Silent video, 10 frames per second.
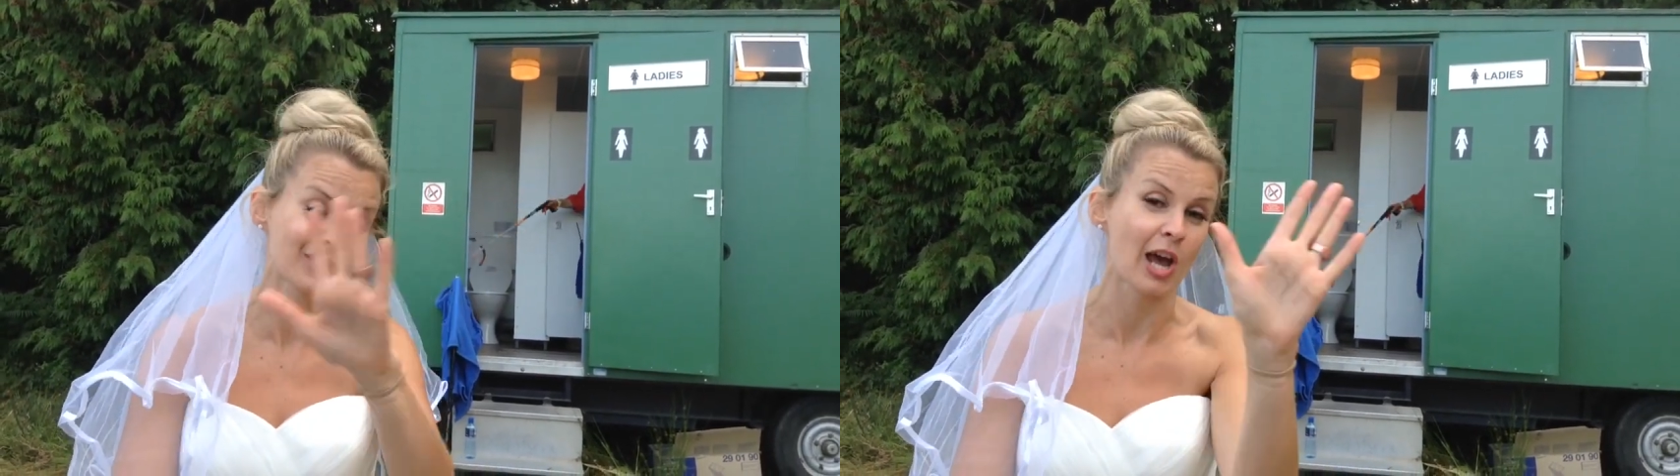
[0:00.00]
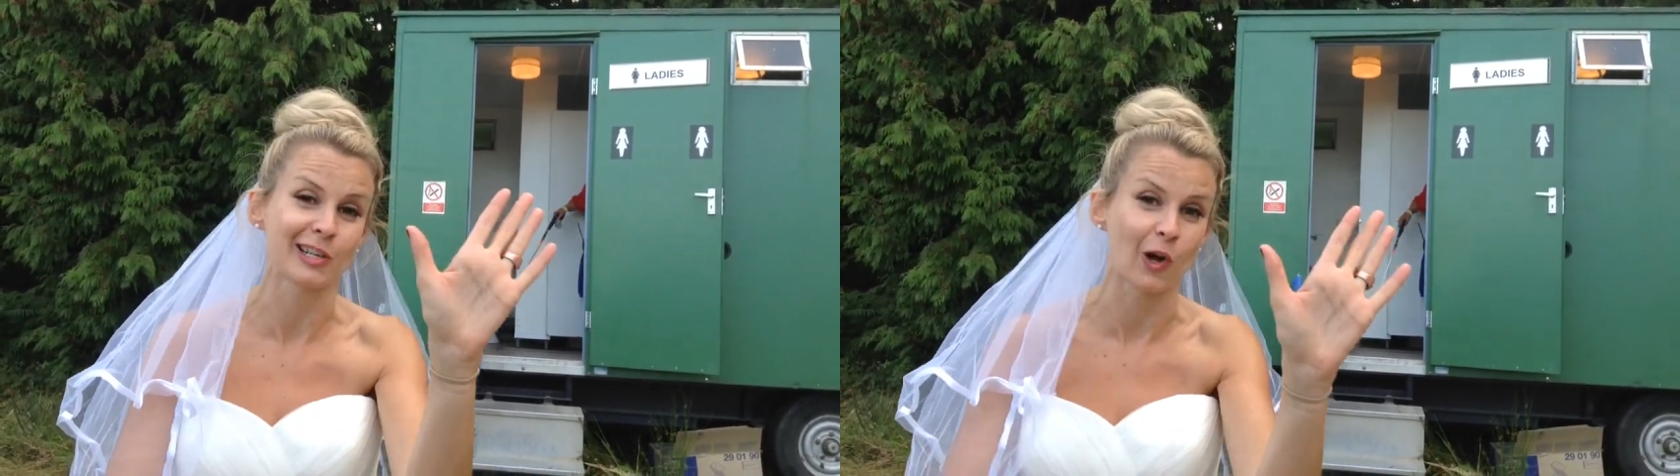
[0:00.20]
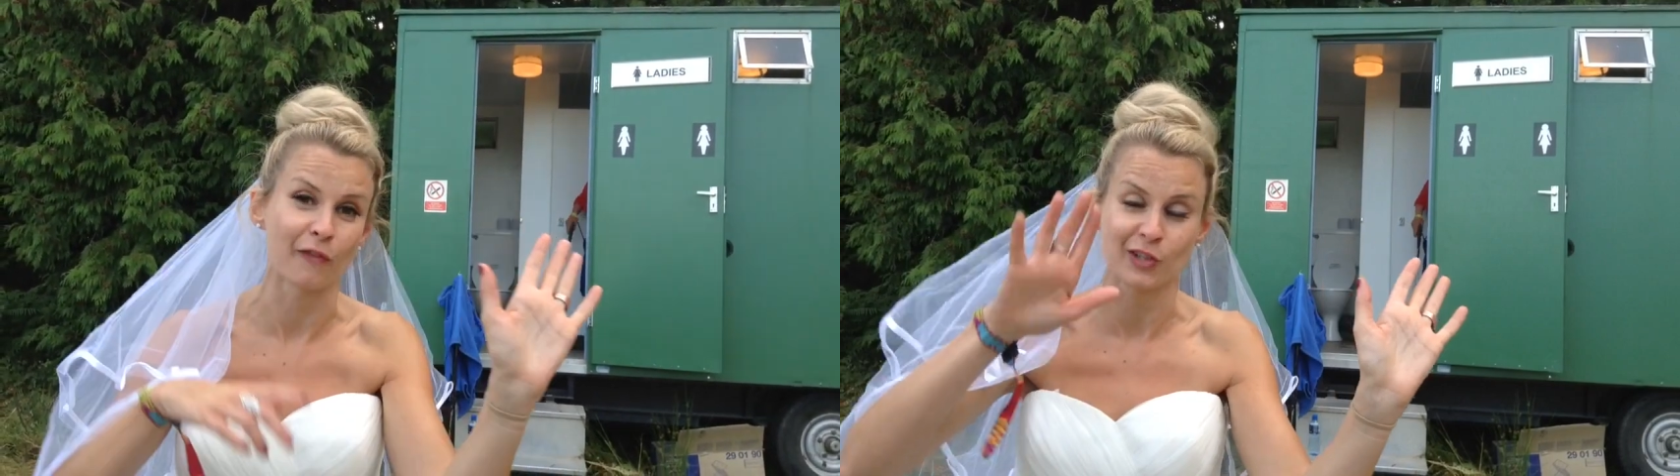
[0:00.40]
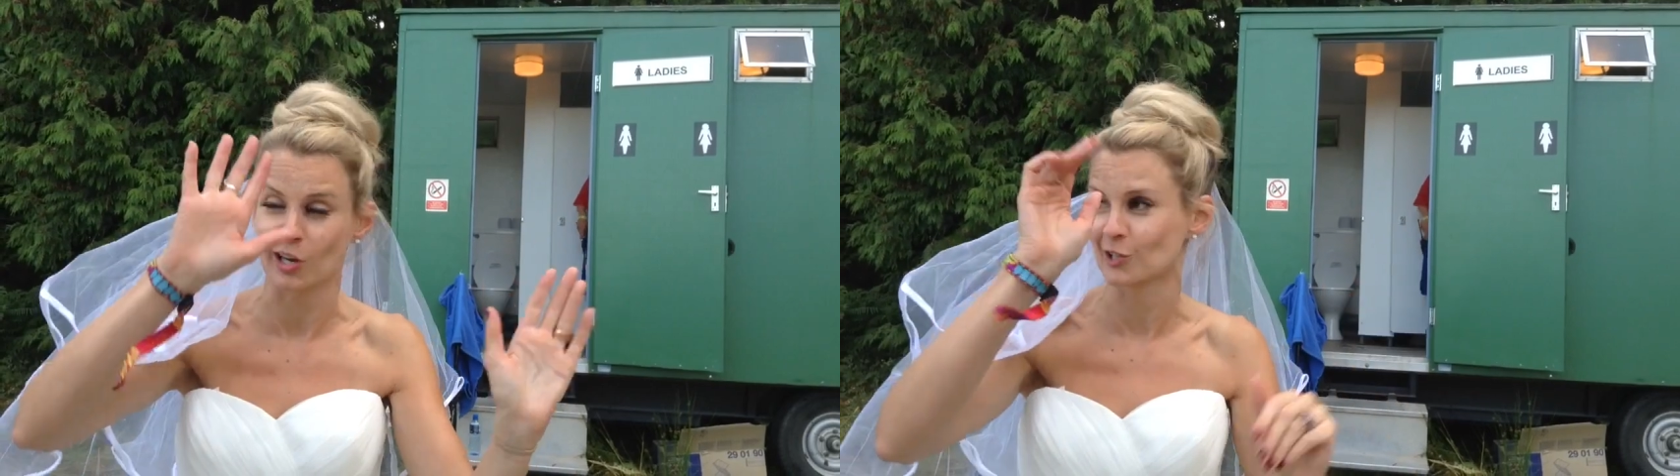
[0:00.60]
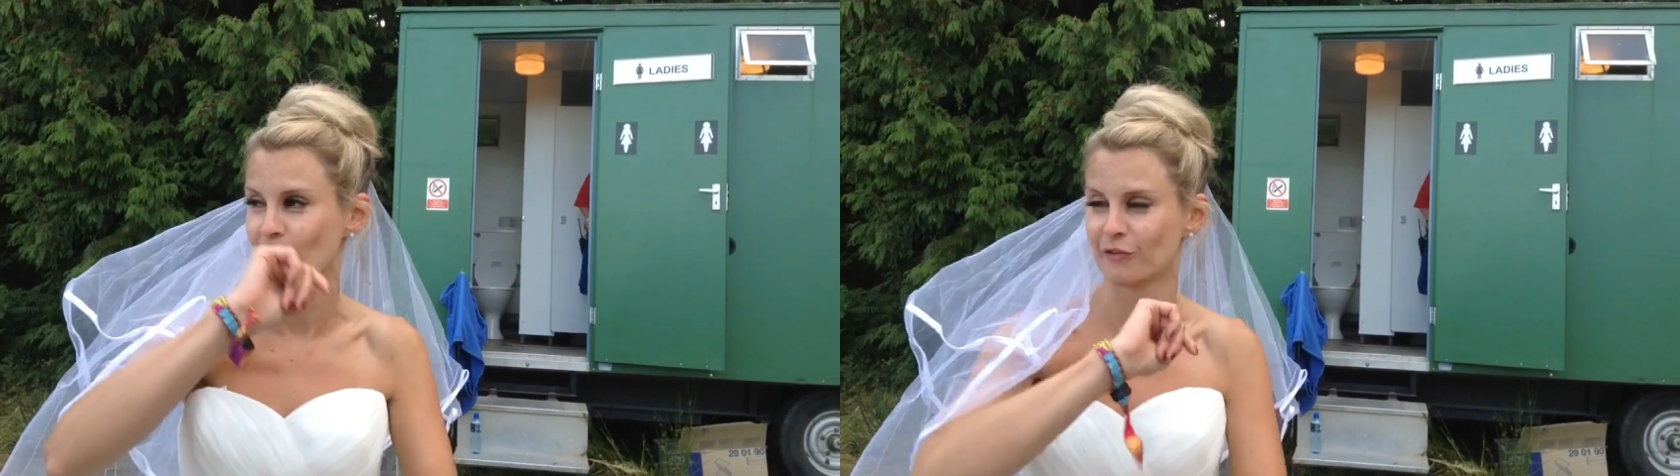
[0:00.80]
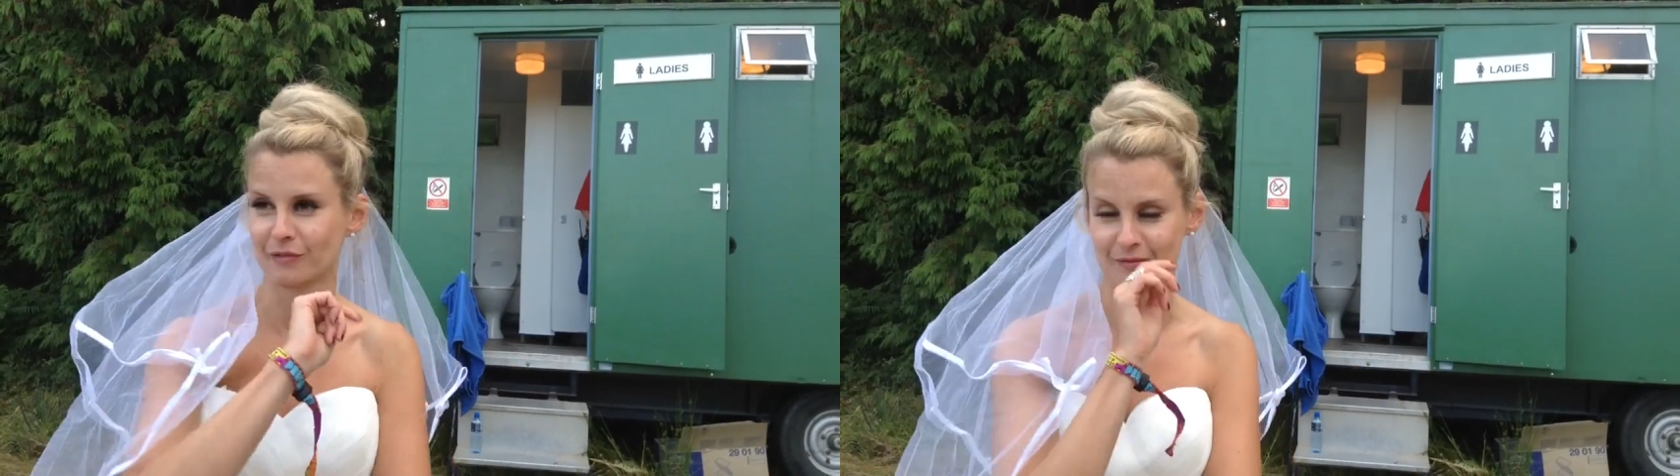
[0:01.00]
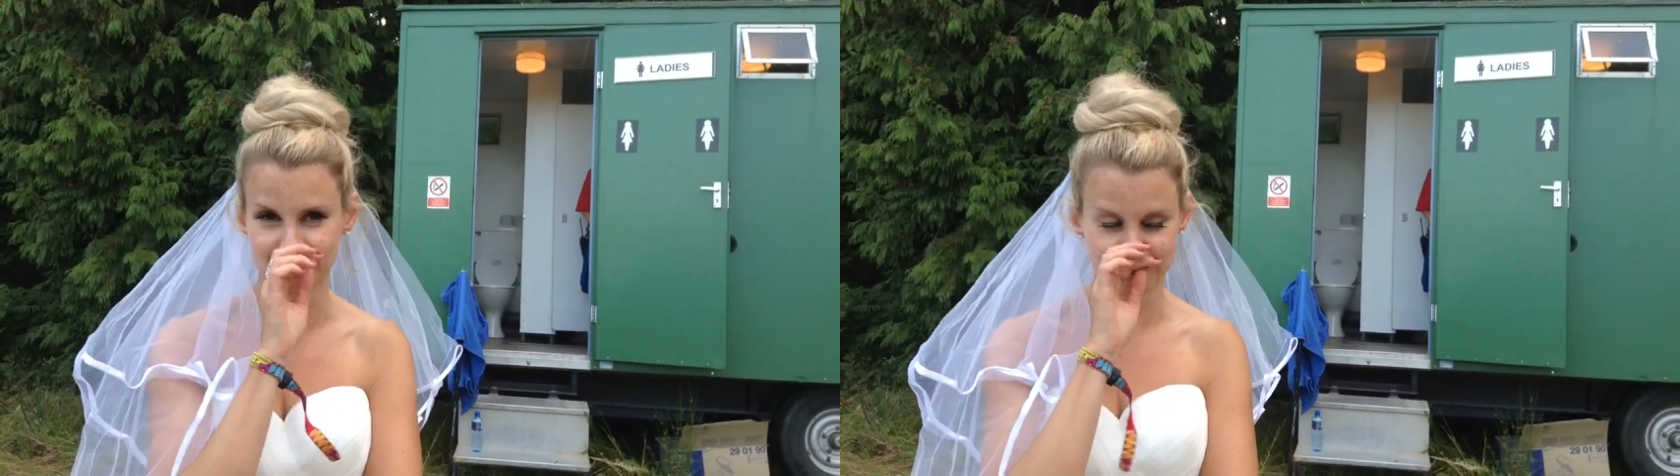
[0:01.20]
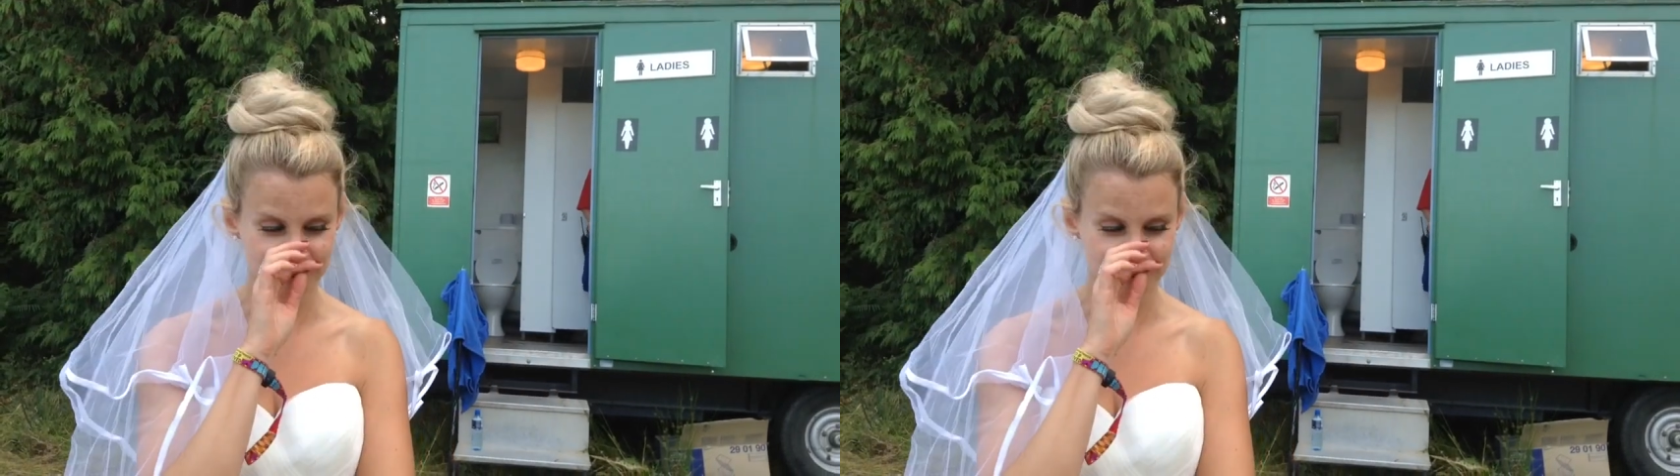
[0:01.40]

Turn it off, turn it off.